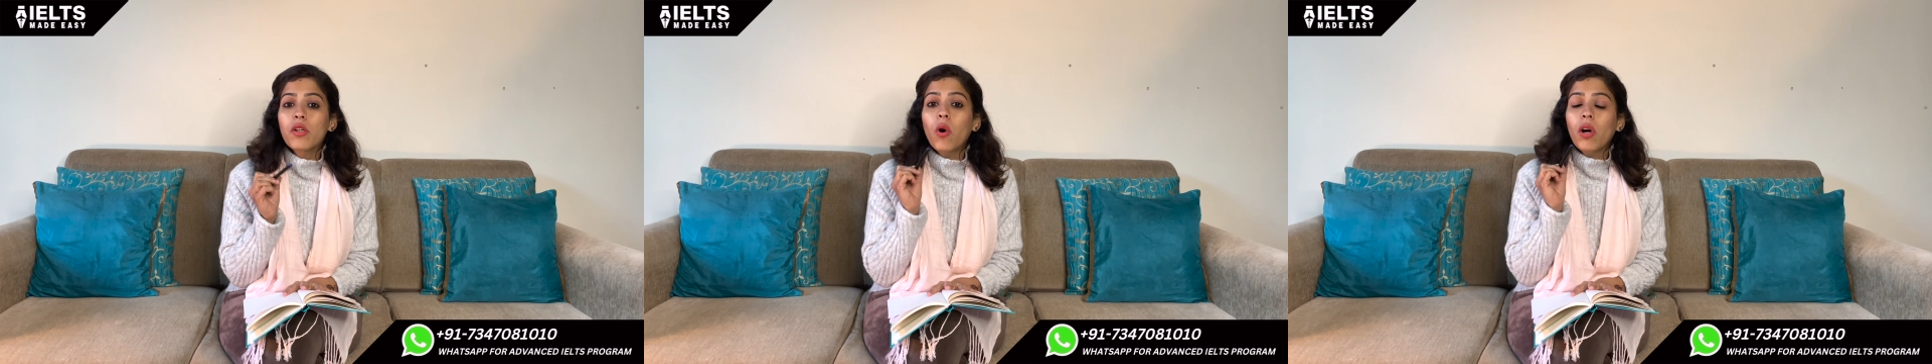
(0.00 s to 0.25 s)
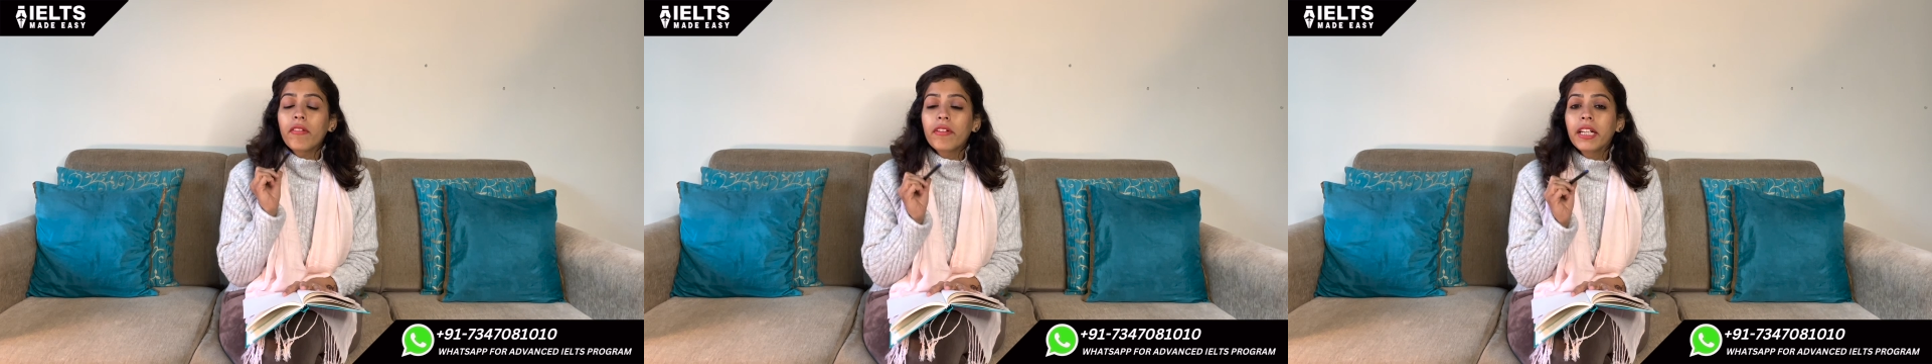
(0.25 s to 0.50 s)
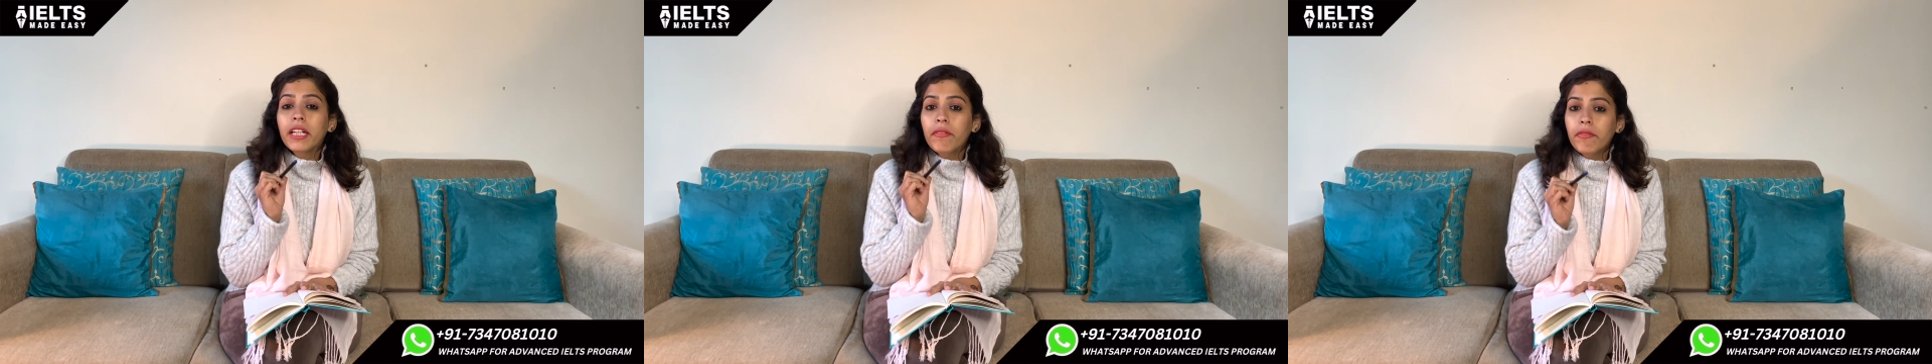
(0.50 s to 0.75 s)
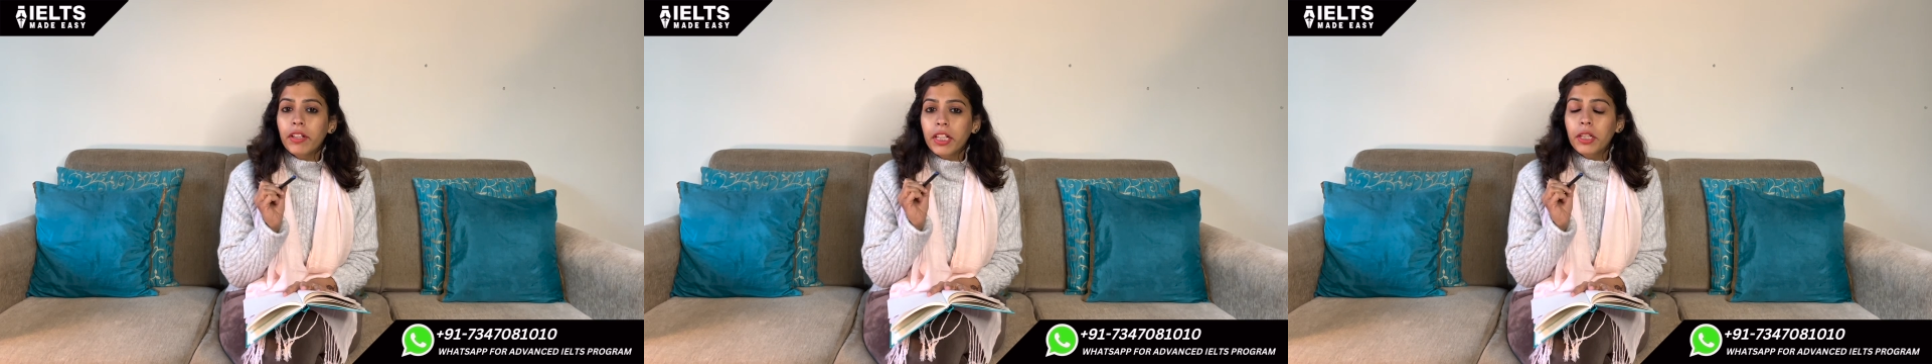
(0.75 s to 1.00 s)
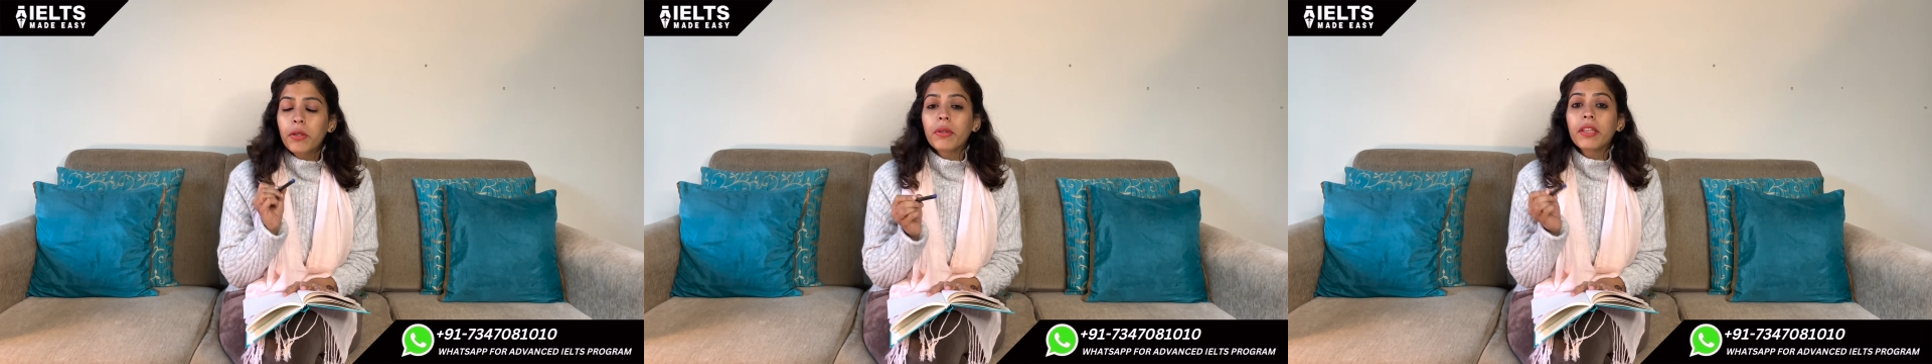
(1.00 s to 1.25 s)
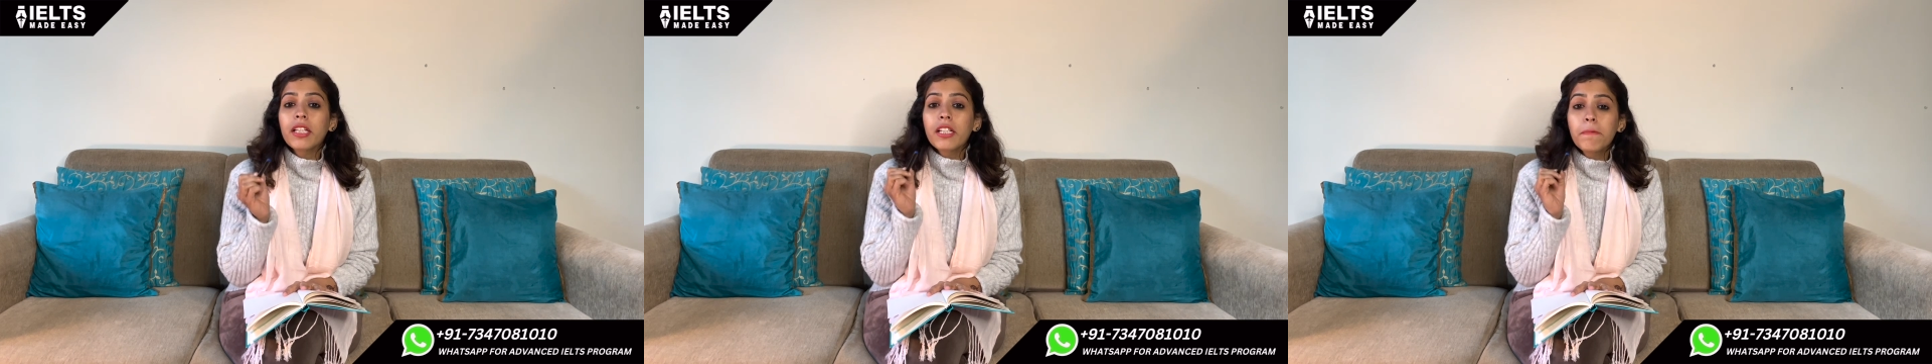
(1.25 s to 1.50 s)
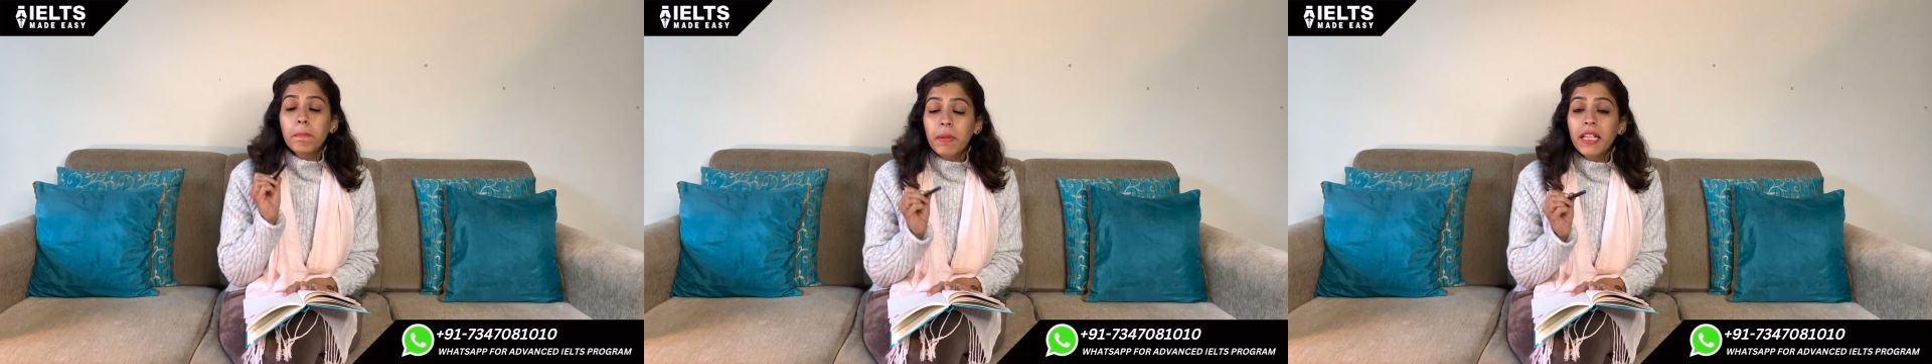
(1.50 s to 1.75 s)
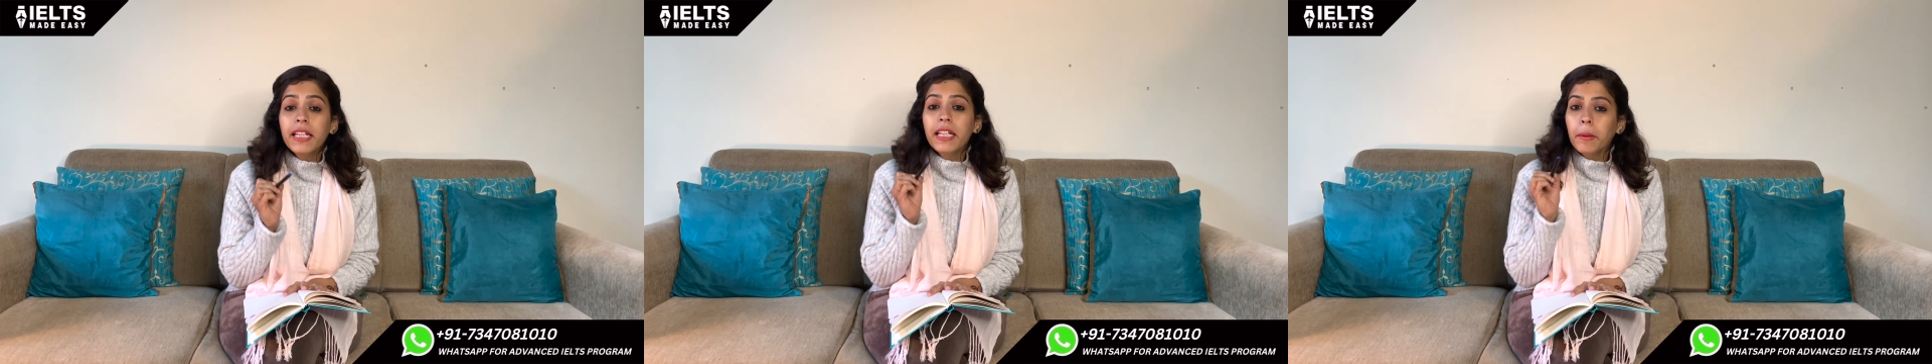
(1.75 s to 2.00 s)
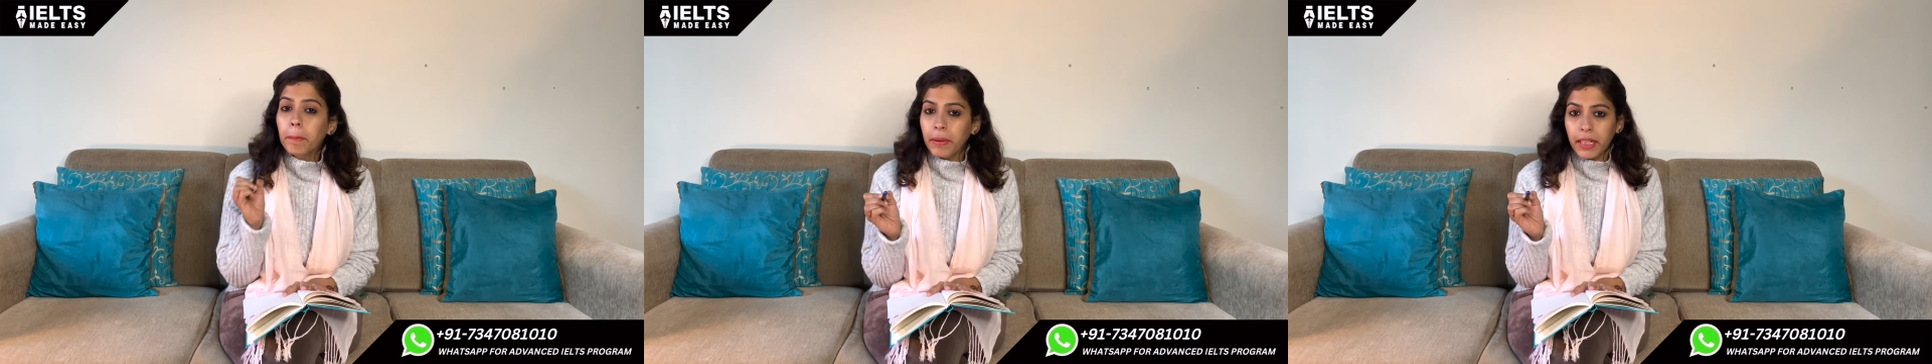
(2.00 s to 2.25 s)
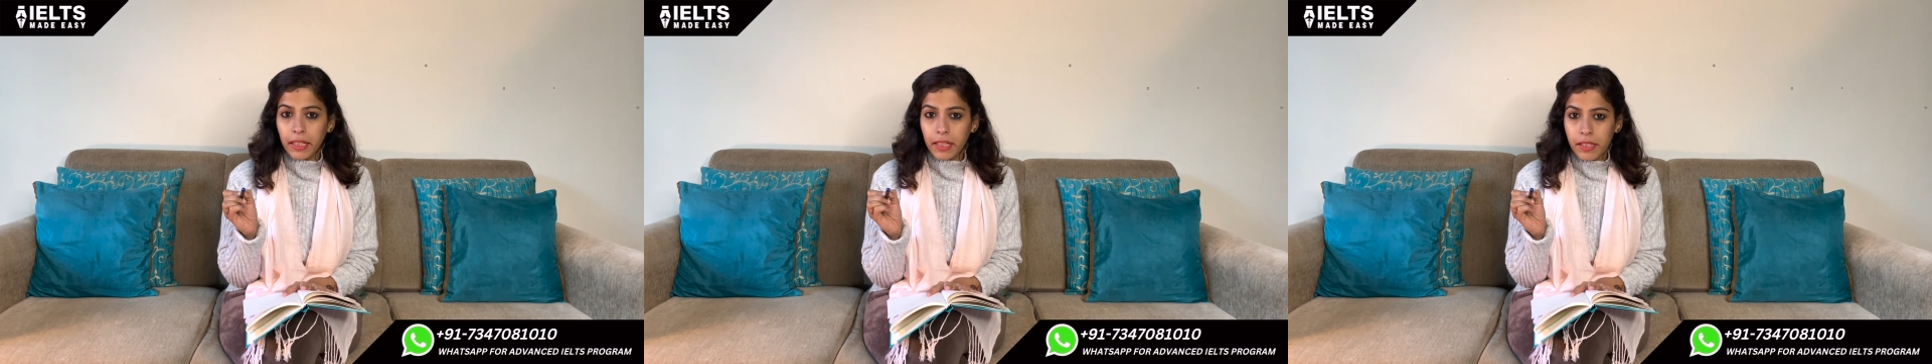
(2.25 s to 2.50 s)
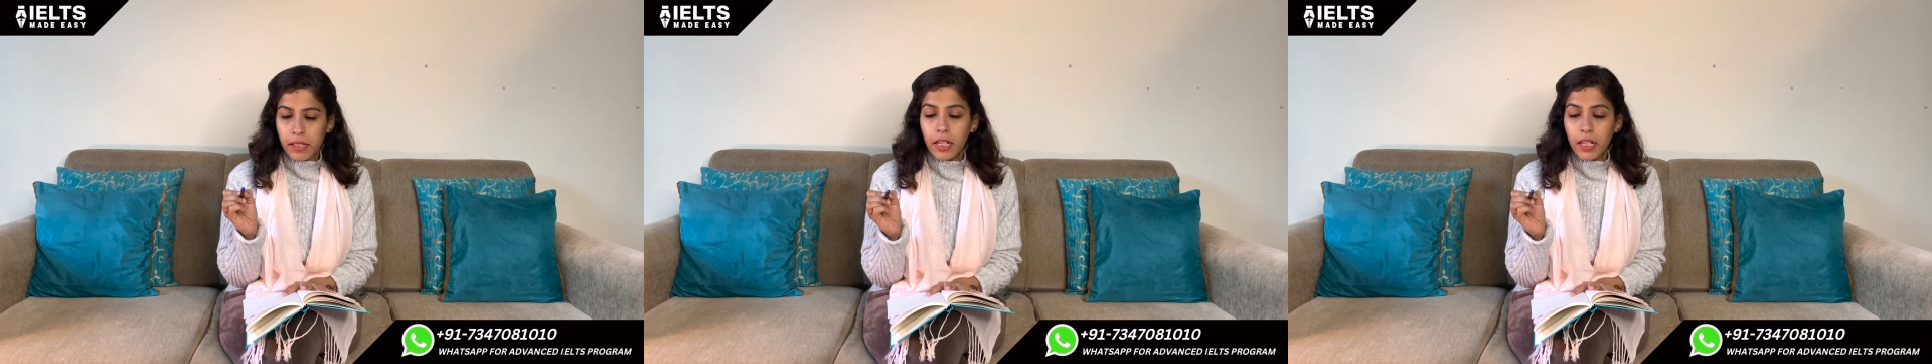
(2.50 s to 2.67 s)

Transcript: already a video in the speaking playlist.